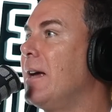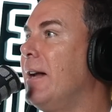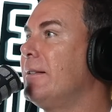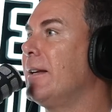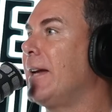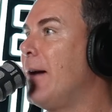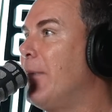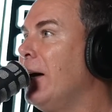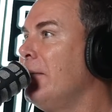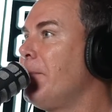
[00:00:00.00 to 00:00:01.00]
at the
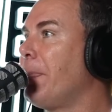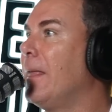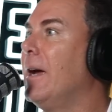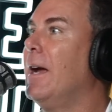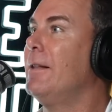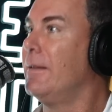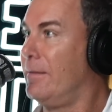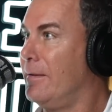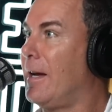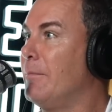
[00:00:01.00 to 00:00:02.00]
Gabba, and
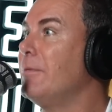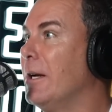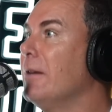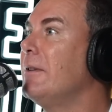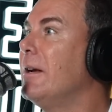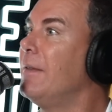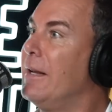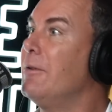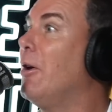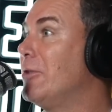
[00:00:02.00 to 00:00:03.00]
they,
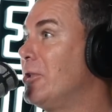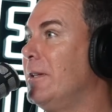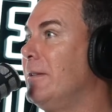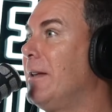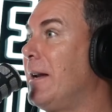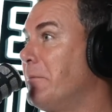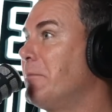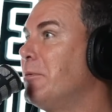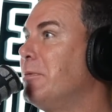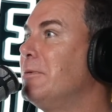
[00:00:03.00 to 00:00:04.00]
then obviously that
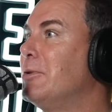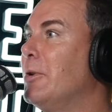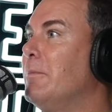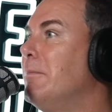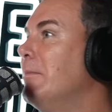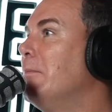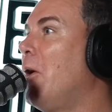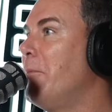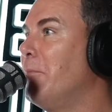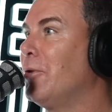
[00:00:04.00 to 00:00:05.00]
sort of
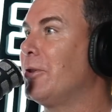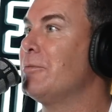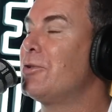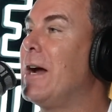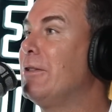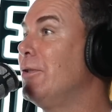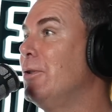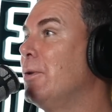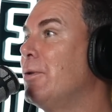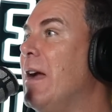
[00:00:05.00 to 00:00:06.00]
might book them straight through
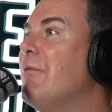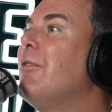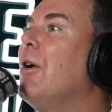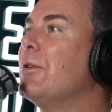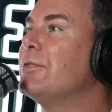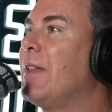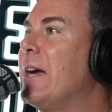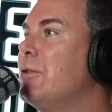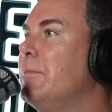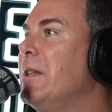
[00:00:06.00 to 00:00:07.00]
to a grand final. So they
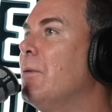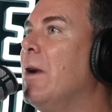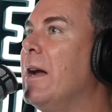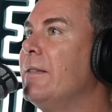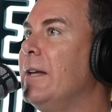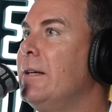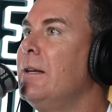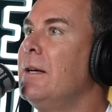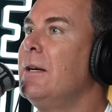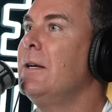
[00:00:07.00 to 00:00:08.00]
could be the one, and
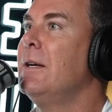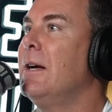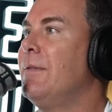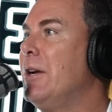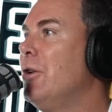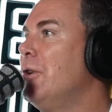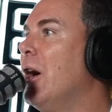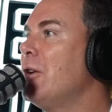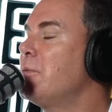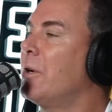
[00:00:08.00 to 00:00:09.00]
then who
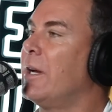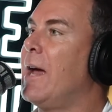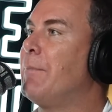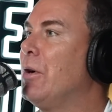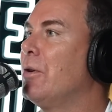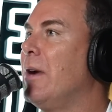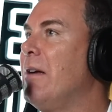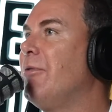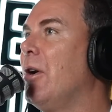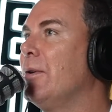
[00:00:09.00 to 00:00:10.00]
knows what can happen on
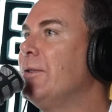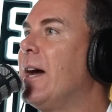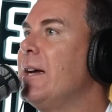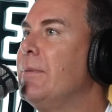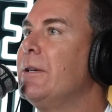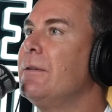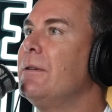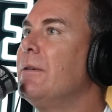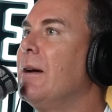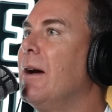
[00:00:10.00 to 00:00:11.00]
grand final day. But
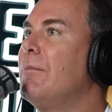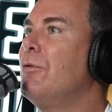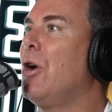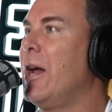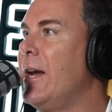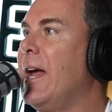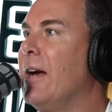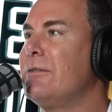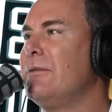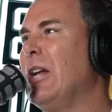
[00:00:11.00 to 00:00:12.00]
right
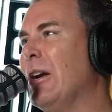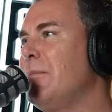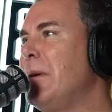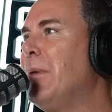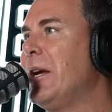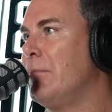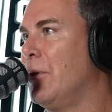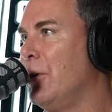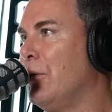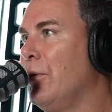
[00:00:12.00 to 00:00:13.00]
now, to be beaten
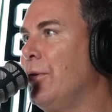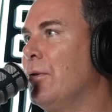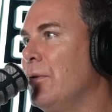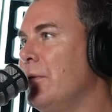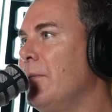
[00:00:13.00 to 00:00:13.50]
by Hawthorn,